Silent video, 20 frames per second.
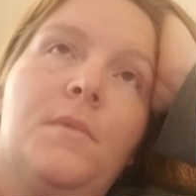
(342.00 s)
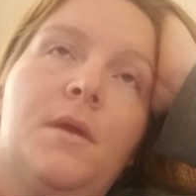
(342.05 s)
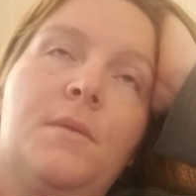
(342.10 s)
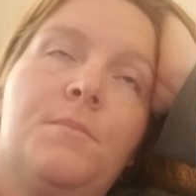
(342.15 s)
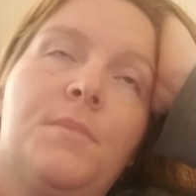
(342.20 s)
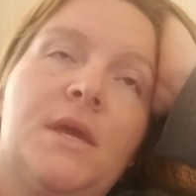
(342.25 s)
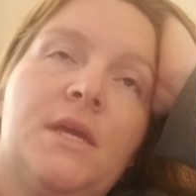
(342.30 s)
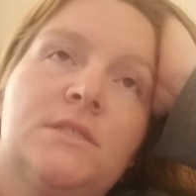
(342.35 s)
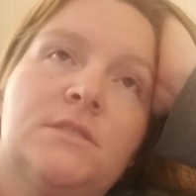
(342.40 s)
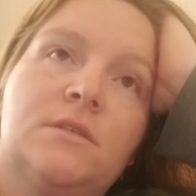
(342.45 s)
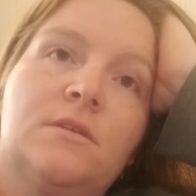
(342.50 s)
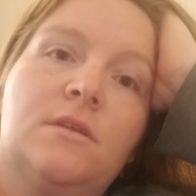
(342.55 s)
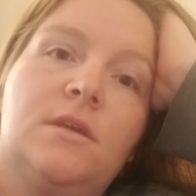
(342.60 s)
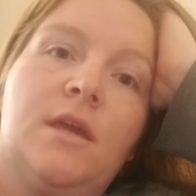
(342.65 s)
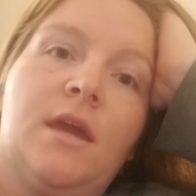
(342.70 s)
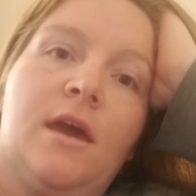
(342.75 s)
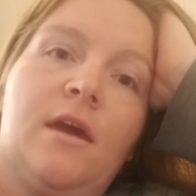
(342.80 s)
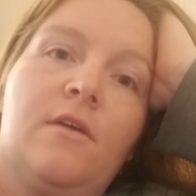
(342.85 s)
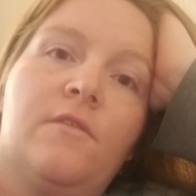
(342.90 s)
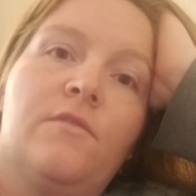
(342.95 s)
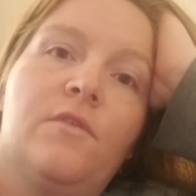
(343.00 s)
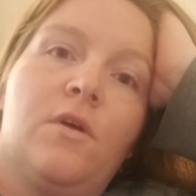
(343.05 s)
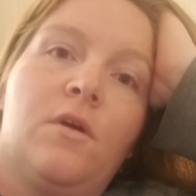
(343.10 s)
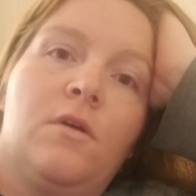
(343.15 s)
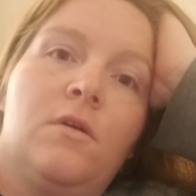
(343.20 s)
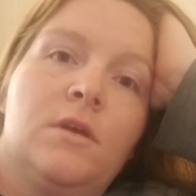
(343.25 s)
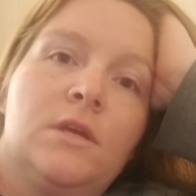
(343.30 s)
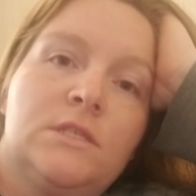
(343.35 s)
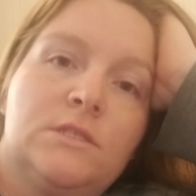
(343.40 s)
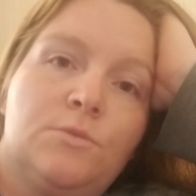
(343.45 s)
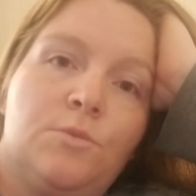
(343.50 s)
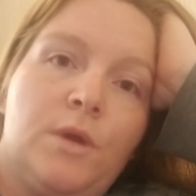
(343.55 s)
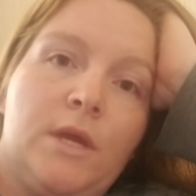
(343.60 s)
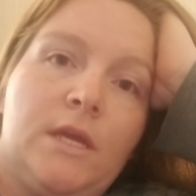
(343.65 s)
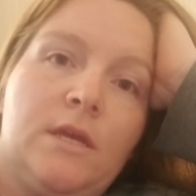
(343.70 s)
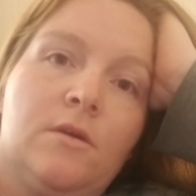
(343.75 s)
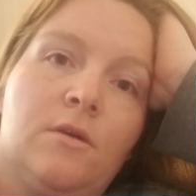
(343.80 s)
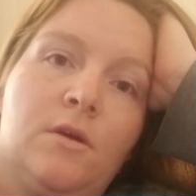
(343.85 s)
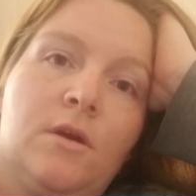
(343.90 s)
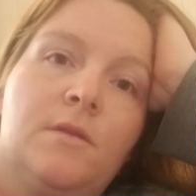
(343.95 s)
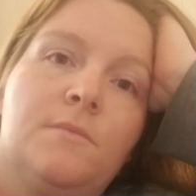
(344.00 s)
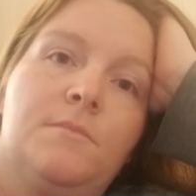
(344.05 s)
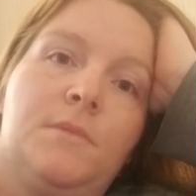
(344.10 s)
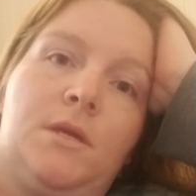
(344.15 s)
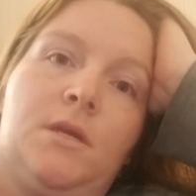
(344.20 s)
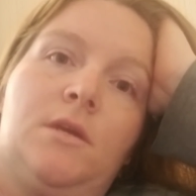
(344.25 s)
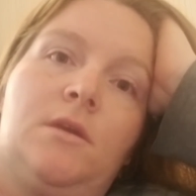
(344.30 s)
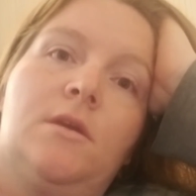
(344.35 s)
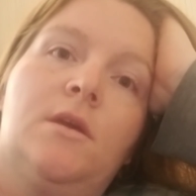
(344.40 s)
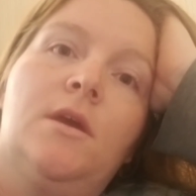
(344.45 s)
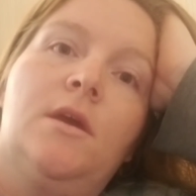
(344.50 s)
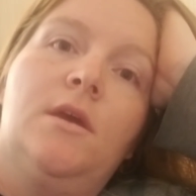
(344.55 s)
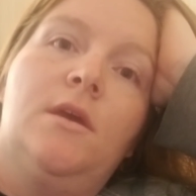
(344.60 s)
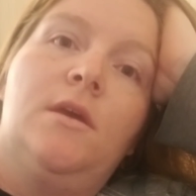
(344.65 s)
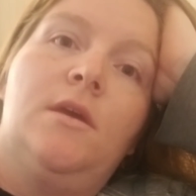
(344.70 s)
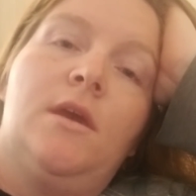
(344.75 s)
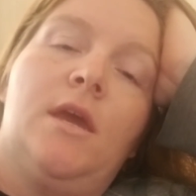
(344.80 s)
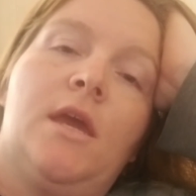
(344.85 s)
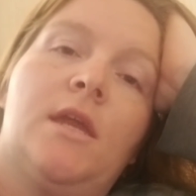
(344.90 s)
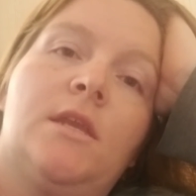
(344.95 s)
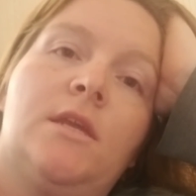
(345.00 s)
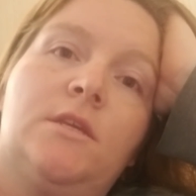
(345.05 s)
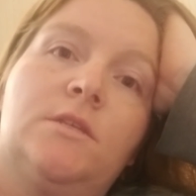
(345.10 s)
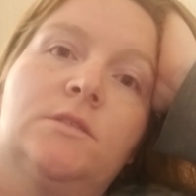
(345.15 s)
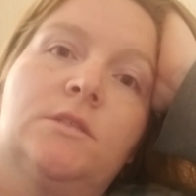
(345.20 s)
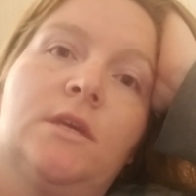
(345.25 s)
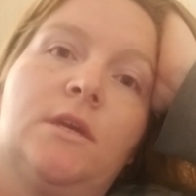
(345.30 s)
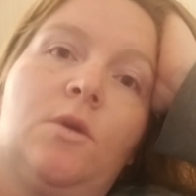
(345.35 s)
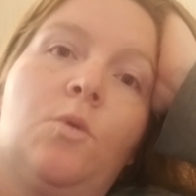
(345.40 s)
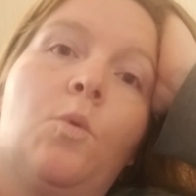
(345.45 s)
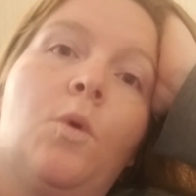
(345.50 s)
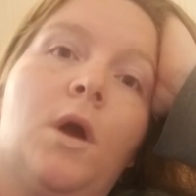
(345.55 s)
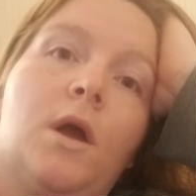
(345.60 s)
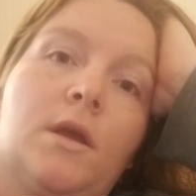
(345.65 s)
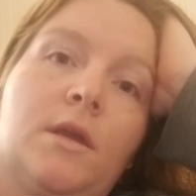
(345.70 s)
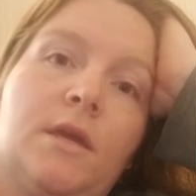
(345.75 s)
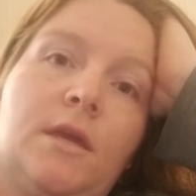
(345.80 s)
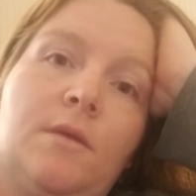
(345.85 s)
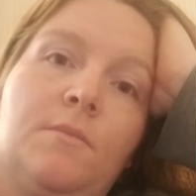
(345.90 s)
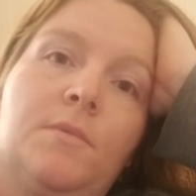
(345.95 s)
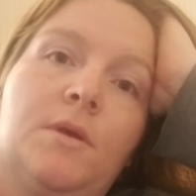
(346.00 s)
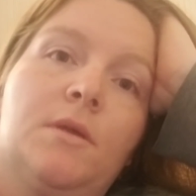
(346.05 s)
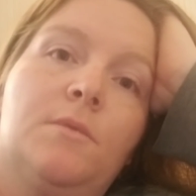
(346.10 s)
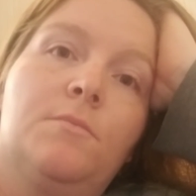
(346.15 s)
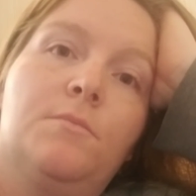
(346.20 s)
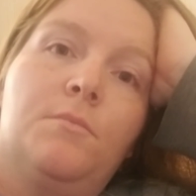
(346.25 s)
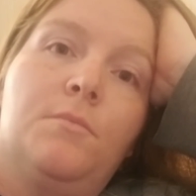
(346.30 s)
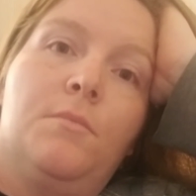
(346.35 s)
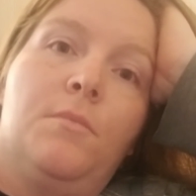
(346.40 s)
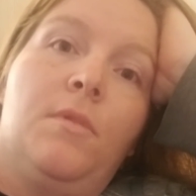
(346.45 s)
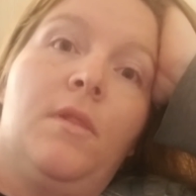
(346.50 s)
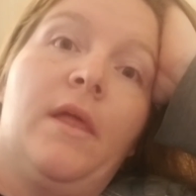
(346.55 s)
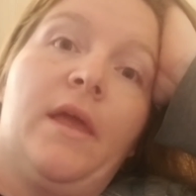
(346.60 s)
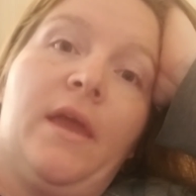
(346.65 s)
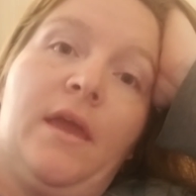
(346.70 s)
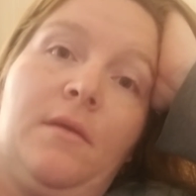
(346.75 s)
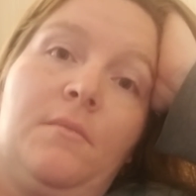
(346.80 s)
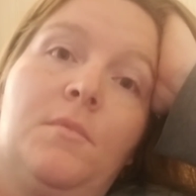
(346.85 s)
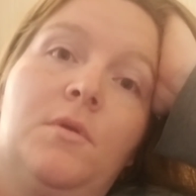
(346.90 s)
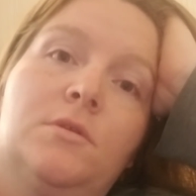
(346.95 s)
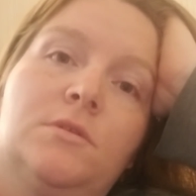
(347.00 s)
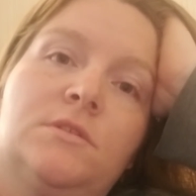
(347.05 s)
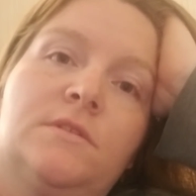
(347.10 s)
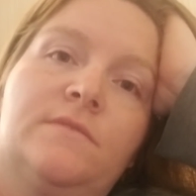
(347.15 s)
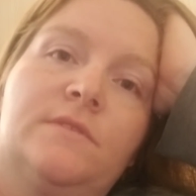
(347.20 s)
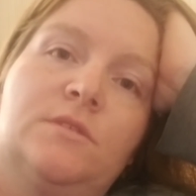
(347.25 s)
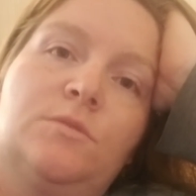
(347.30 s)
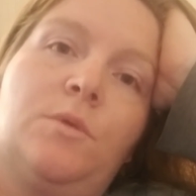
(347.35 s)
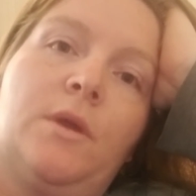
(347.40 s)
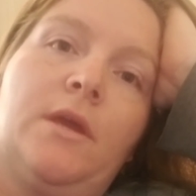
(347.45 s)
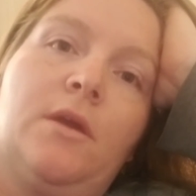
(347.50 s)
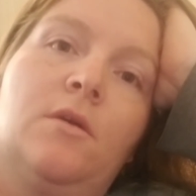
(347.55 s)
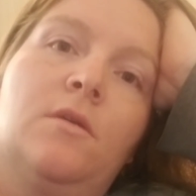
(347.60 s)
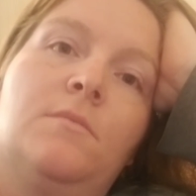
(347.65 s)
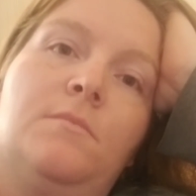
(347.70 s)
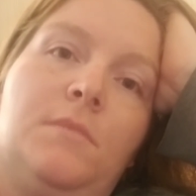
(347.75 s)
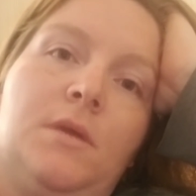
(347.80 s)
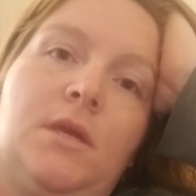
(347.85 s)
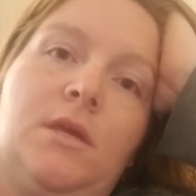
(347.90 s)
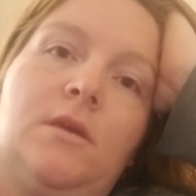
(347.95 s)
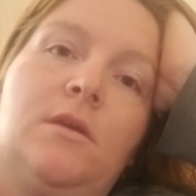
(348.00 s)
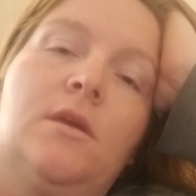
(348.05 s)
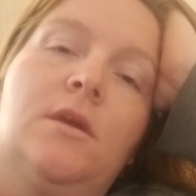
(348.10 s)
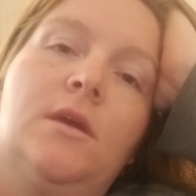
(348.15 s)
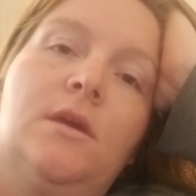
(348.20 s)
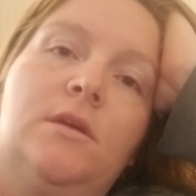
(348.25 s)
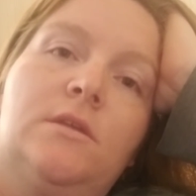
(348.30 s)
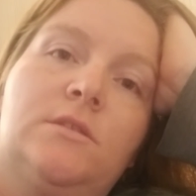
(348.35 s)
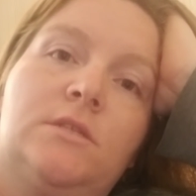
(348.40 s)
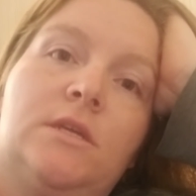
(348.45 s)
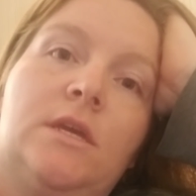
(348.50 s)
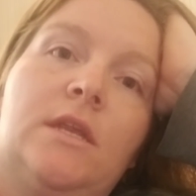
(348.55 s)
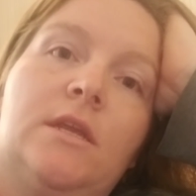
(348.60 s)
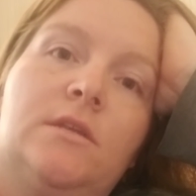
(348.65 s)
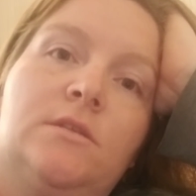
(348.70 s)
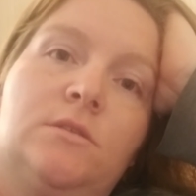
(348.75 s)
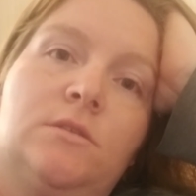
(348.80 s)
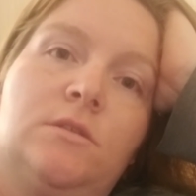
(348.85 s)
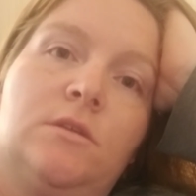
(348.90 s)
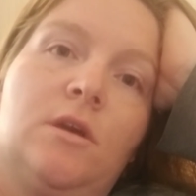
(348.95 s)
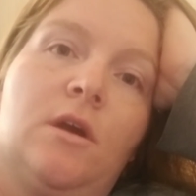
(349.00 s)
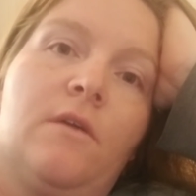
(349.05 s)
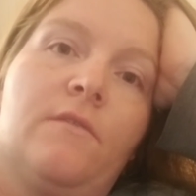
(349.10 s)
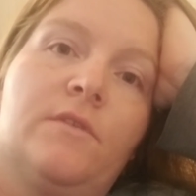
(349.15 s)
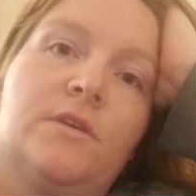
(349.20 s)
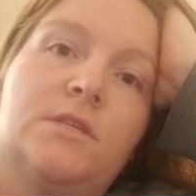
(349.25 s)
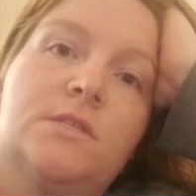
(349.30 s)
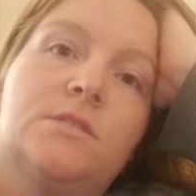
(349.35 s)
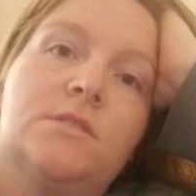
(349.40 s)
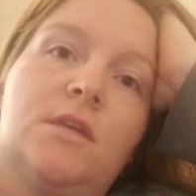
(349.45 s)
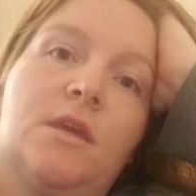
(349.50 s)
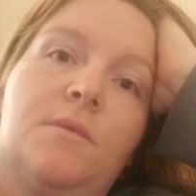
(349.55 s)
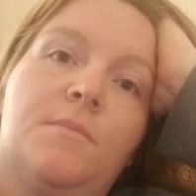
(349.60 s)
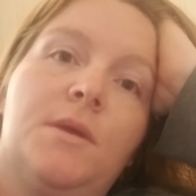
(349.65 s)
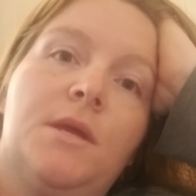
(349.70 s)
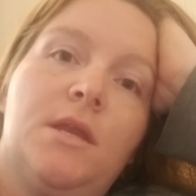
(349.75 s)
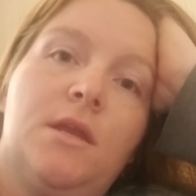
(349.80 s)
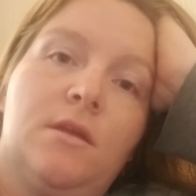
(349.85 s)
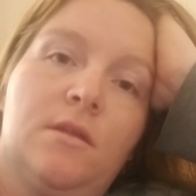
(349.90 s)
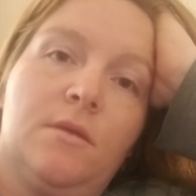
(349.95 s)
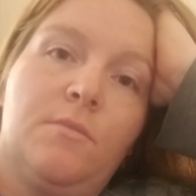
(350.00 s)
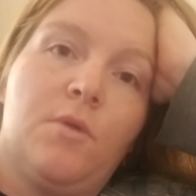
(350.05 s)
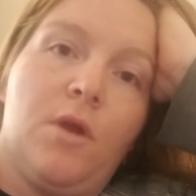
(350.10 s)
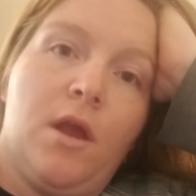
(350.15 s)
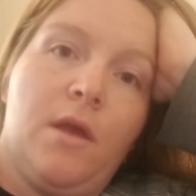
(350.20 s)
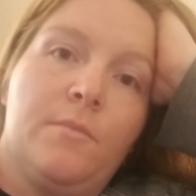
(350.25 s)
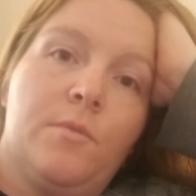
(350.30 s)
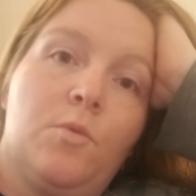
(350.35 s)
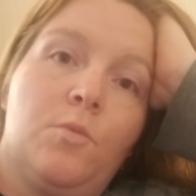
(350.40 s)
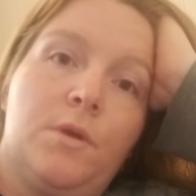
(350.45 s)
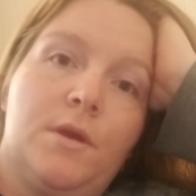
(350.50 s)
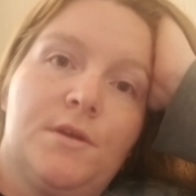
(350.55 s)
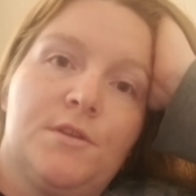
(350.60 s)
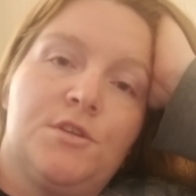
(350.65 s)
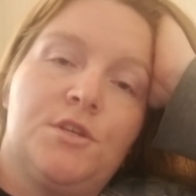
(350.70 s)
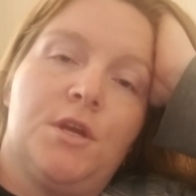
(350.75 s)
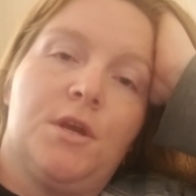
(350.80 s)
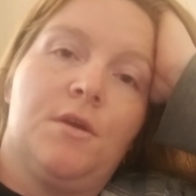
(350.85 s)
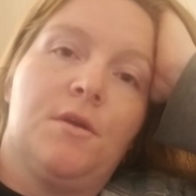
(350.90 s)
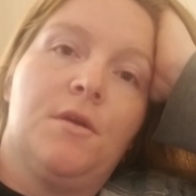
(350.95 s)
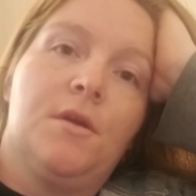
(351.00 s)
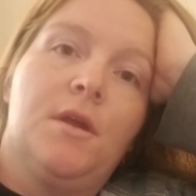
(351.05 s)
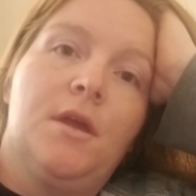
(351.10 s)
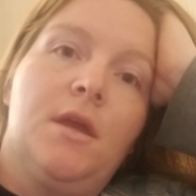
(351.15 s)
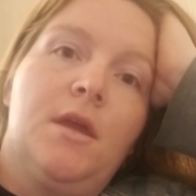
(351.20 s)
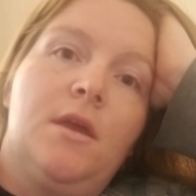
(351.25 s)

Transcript: basically have all his weight on me, and he's like walking but laying most of his weight on me to get into the office. They immediately brought him a wheelchair.